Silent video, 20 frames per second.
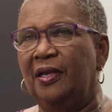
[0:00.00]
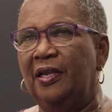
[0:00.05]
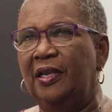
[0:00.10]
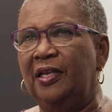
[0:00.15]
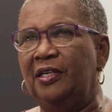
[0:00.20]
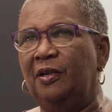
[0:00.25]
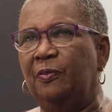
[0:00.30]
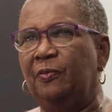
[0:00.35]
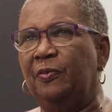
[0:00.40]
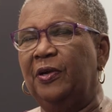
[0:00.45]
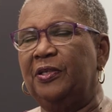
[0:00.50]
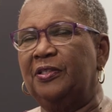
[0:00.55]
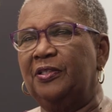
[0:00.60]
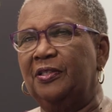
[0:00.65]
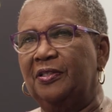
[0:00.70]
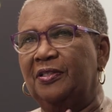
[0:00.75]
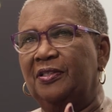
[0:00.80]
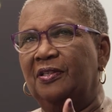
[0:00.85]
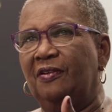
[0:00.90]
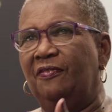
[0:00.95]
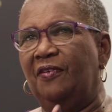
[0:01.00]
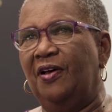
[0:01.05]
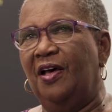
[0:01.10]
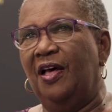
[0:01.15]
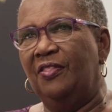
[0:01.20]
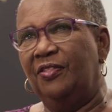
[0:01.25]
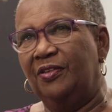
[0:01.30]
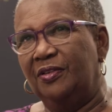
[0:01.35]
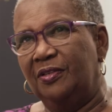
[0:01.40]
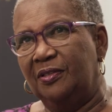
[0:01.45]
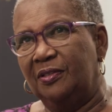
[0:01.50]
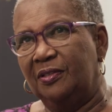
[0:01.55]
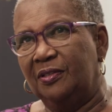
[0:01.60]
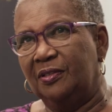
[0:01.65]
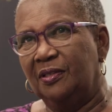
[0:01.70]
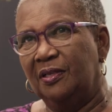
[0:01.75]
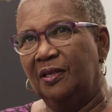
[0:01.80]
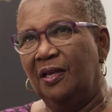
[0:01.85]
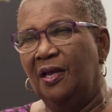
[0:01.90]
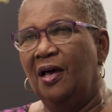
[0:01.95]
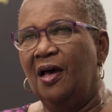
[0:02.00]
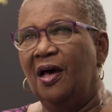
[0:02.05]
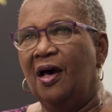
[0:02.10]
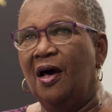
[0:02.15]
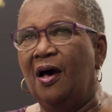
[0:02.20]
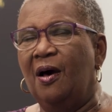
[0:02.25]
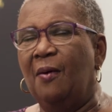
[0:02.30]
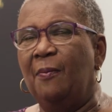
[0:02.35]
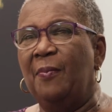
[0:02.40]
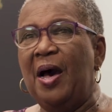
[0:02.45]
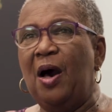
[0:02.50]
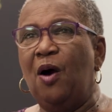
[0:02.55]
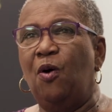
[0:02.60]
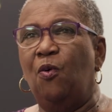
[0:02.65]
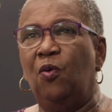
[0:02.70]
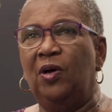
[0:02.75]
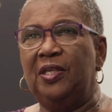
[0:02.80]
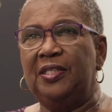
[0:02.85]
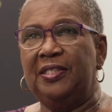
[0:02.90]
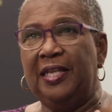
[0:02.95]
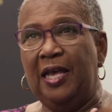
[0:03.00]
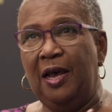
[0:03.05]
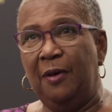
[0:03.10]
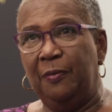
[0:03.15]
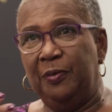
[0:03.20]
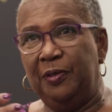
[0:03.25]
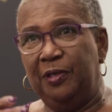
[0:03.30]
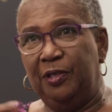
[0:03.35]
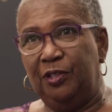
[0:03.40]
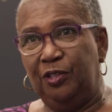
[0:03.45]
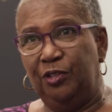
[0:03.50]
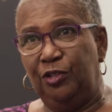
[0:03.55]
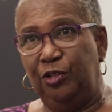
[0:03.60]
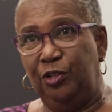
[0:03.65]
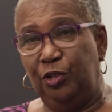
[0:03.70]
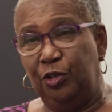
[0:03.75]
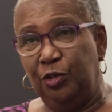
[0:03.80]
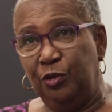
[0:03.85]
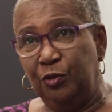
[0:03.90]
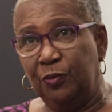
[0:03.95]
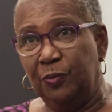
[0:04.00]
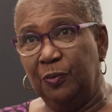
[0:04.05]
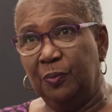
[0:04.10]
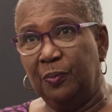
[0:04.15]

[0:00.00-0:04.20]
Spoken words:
in the presence of others about what's happening to you,